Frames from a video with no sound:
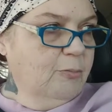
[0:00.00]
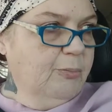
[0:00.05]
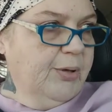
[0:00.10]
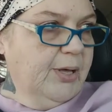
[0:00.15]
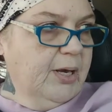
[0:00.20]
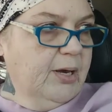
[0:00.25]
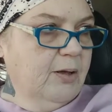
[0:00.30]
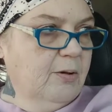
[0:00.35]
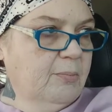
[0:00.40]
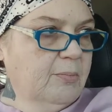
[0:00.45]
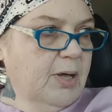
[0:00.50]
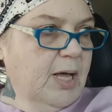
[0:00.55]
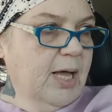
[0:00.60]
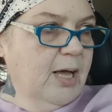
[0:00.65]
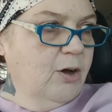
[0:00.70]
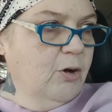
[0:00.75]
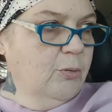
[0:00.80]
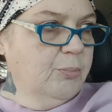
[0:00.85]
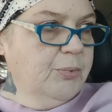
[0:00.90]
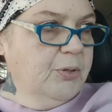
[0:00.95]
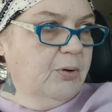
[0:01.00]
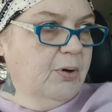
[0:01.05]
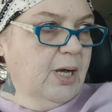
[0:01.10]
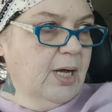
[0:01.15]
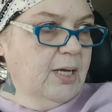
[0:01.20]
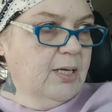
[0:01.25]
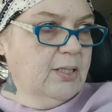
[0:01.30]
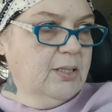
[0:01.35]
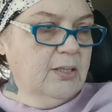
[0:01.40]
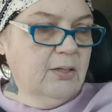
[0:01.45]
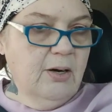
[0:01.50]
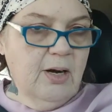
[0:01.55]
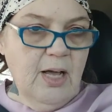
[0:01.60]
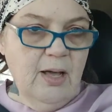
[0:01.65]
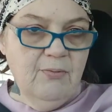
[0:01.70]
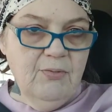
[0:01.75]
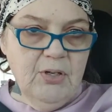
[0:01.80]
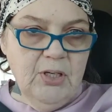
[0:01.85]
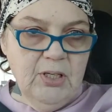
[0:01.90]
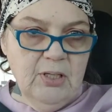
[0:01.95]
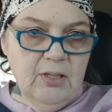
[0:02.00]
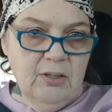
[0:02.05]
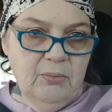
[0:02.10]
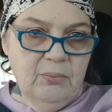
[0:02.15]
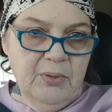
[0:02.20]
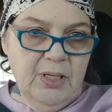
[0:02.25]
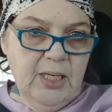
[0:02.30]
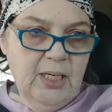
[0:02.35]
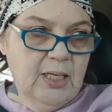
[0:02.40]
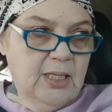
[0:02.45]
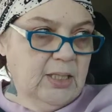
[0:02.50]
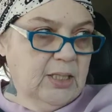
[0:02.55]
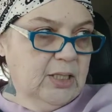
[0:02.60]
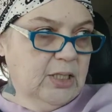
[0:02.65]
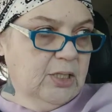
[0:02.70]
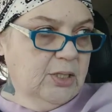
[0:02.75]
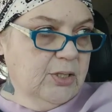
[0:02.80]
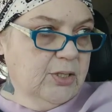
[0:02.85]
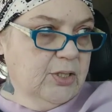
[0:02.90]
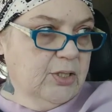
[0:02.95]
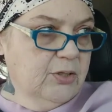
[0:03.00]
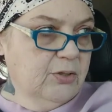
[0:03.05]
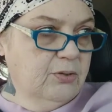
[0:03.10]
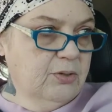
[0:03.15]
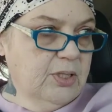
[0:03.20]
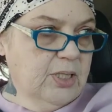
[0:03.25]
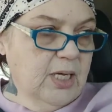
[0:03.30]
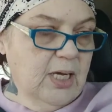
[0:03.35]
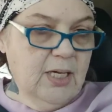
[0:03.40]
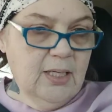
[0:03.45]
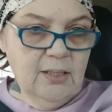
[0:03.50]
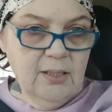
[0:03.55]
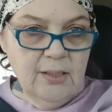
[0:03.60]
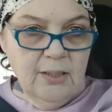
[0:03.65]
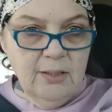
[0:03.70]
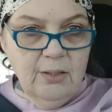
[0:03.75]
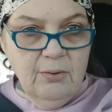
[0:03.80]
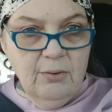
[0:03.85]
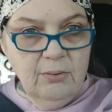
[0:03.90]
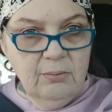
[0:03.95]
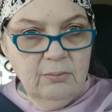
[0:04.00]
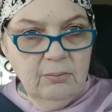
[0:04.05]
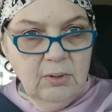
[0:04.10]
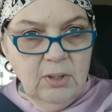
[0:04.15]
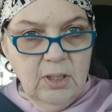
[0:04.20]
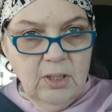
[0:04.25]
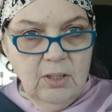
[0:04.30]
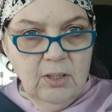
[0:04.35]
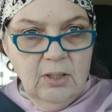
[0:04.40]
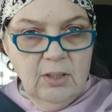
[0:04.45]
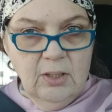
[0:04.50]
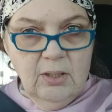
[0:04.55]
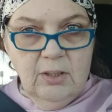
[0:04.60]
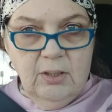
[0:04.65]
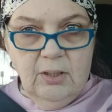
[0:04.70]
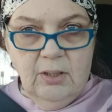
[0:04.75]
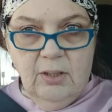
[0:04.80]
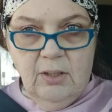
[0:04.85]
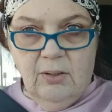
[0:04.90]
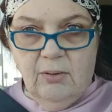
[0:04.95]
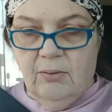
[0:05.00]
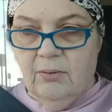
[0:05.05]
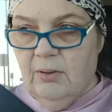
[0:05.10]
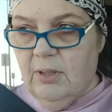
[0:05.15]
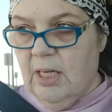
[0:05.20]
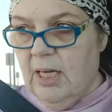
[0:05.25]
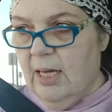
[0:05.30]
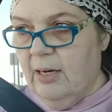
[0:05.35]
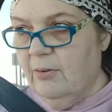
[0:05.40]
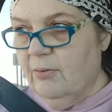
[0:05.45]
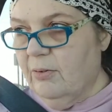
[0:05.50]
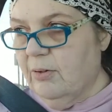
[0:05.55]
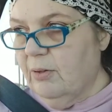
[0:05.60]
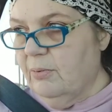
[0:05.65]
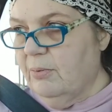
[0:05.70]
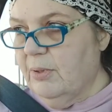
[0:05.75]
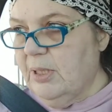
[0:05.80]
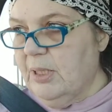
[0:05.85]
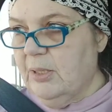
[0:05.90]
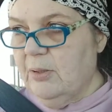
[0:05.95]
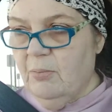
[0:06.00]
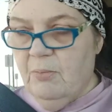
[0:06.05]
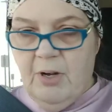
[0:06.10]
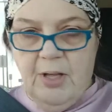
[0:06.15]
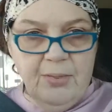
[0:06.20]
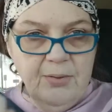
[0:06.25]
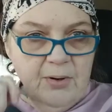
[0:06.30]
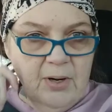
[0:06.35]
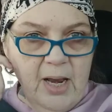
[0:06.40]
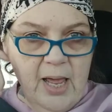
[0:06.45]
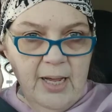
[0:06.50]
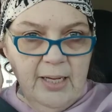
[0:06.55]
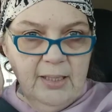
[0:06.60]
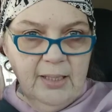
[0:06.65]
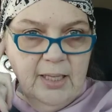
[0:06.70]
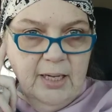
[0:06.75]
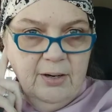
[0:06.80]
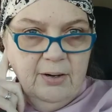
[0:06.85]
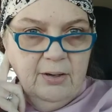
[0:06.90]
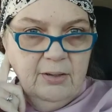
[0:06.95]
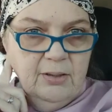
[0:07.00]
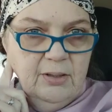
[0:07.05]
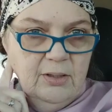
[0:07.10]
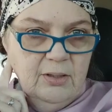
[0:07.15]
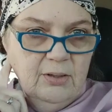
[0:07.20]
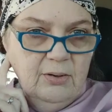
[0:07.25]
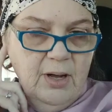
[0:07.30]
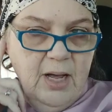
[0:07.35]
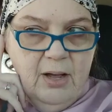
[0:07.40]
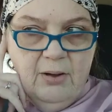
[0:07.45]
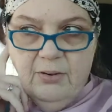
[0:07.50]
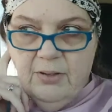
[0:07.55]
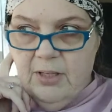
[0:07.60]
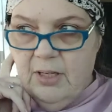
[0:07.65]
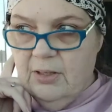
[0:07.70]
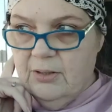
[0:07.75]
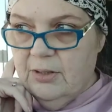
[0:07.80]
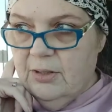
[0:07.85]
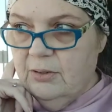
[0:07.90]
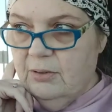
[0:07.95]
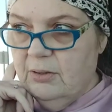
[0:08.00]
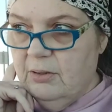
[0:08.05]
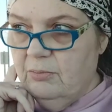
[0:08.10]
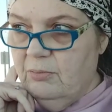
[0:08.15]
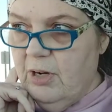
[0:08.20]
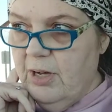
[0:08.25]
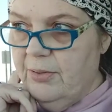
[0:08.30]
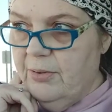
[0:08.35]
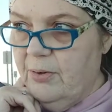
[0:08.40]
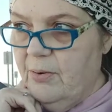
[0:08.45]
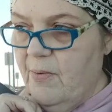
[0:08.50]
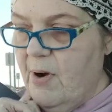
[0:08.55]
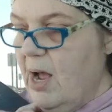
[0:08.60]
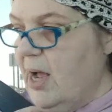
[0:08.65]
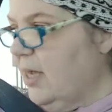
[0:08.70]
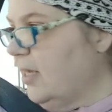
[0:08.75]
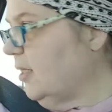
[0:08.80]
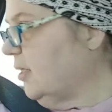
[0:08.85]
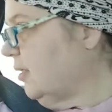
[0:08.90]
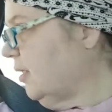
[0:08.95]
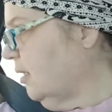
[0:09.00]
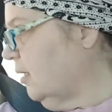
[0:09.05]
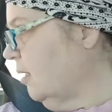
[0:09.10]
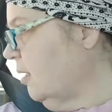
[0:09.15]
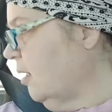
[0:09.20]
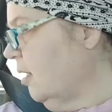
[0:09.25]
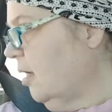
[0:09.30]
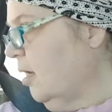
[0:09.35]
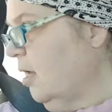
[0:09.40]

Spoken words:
But I hope you guys are having a good week. It's just Tuesday, and so, I don't know. What's the weather like there? How are y'all doing weather-wise? And